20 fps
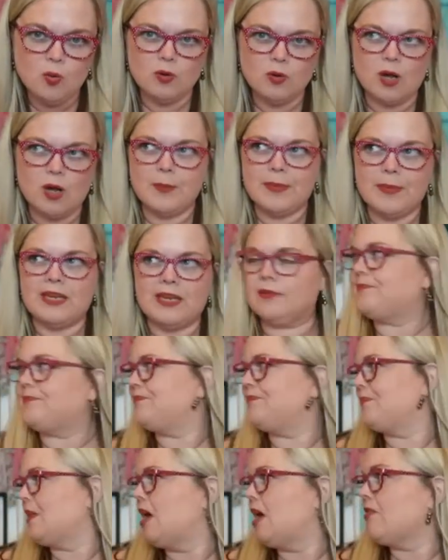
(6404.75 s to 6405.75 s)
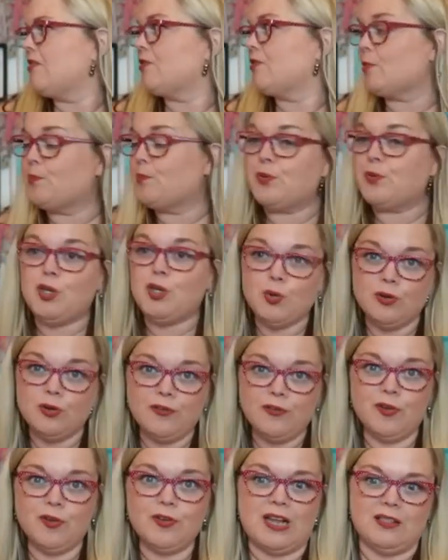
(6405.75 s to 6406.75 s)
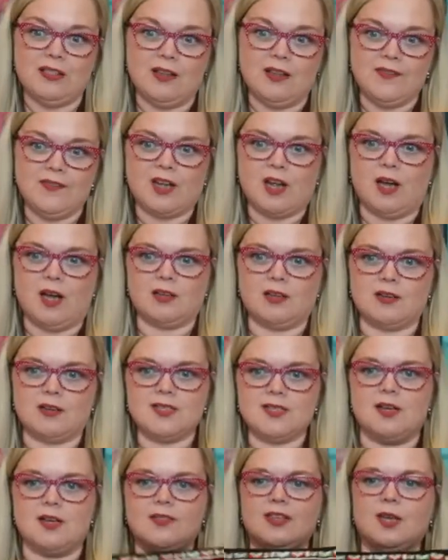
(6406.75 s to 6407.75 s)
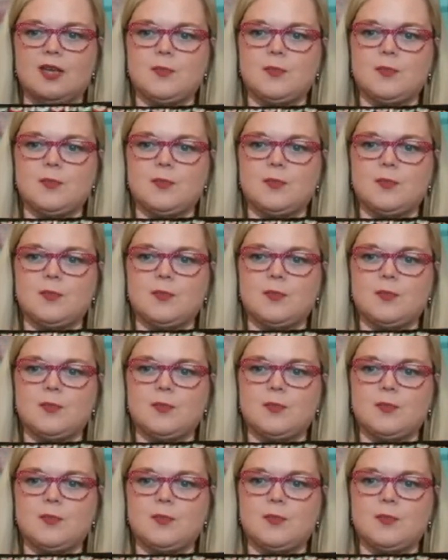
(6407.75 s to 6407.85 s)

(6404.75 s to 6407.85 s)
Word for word: I mean, they're beautiful, and I love the colors on them.